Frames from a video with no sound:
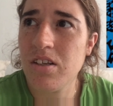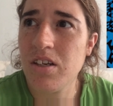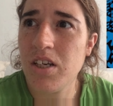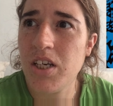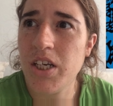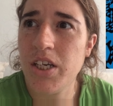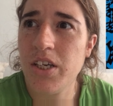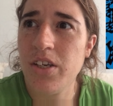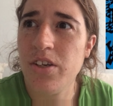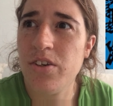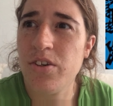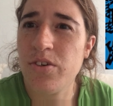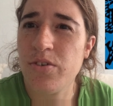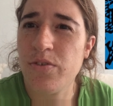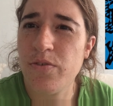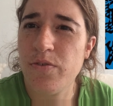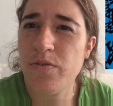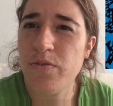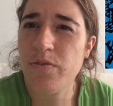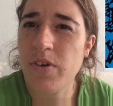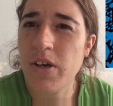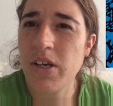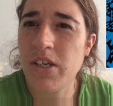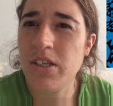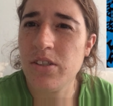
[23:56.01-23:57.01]

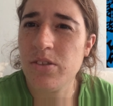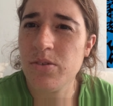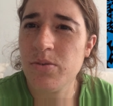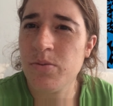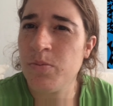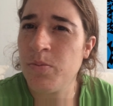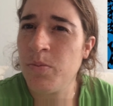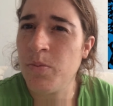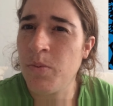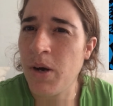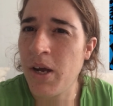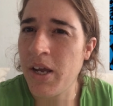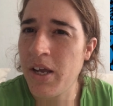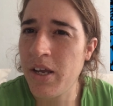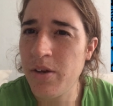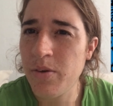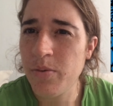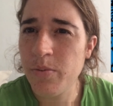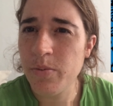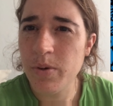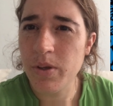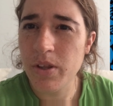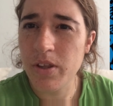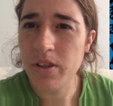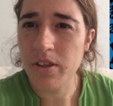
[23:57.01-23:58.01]
in-your-face way,
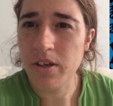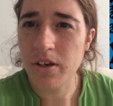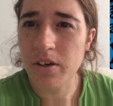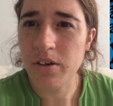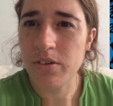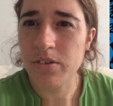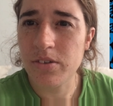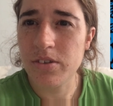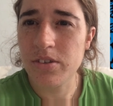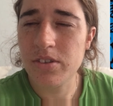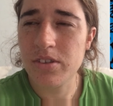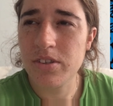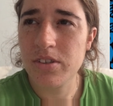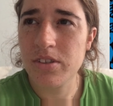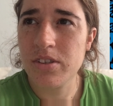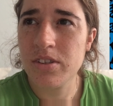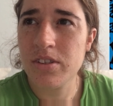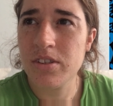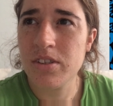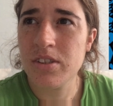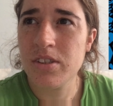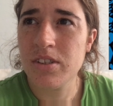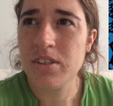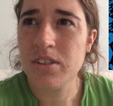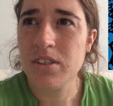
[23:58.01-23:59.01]
without,
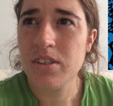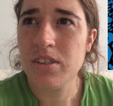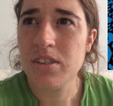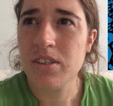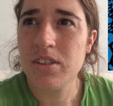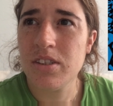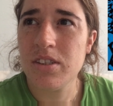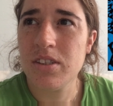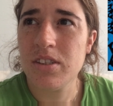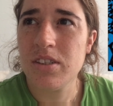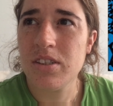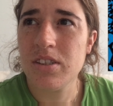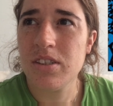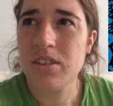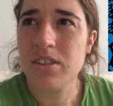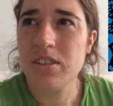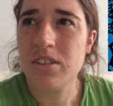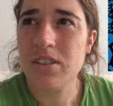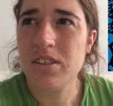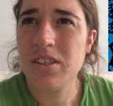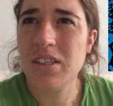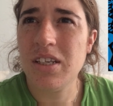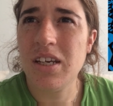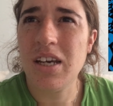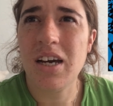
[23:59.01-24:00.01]

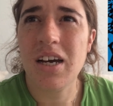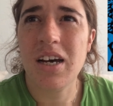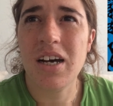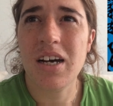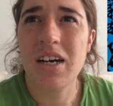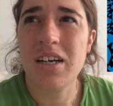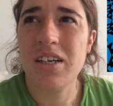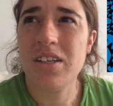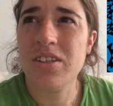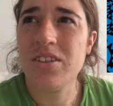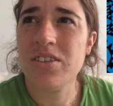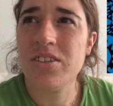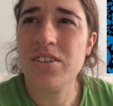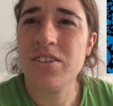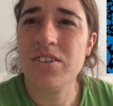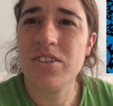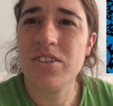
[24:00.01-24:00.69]
I don't know,